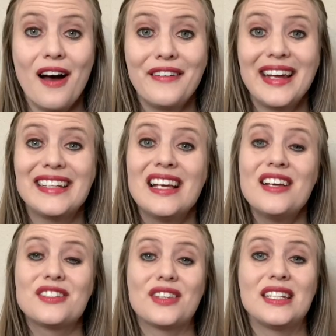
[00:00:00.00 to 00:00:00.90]
All right,
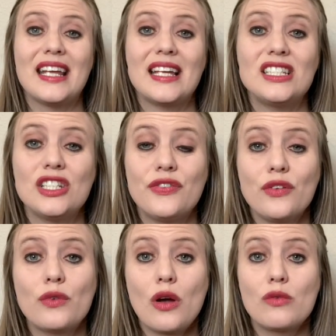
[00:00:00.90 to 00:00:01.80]
so the next is
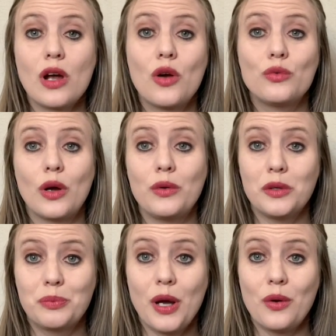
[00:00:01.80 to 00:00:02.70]
for row, row, row
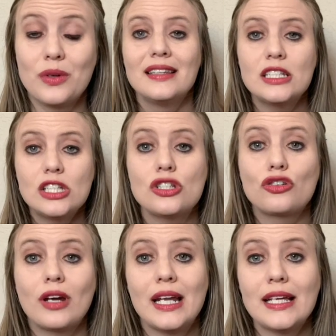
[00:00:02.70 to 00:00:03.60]
your boat. This is a
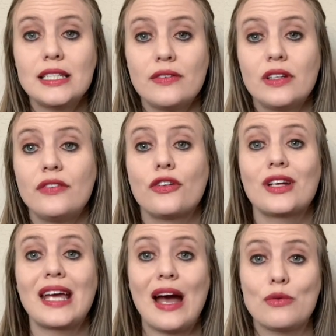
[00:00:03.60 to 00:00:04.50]
great activity for
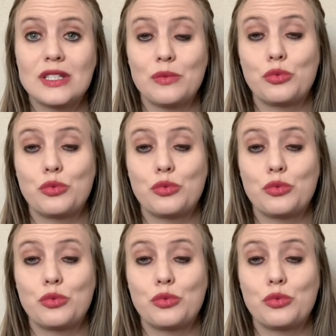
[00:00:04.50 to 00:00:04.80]
counting